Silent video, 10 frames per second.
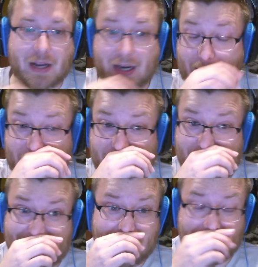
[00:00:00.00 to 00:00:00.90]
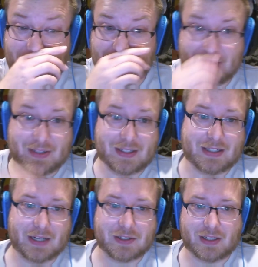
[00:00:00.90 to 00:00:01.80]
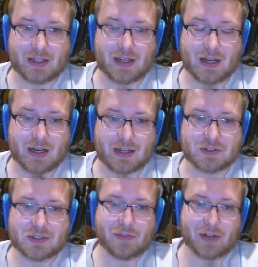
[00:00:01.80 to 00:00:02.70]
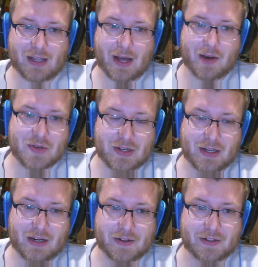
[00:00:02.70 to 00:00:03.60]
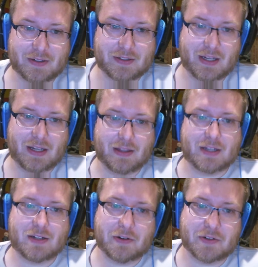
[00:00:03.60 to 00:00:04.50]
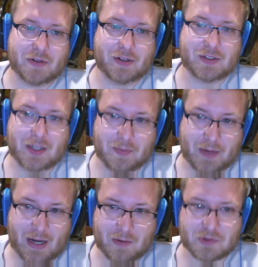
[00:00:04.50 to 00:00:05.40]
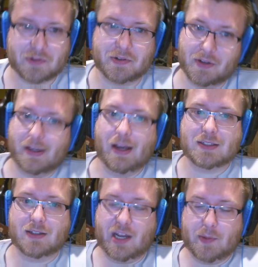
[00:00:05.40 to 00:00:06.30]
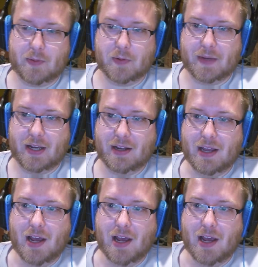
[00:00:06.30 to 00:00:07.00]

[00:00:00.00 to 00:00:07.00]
And I got a little confused about this actually, because there's definitely a lot of Mystic characters in the Doctor Strange team pack, which is a good guess a lot of people made.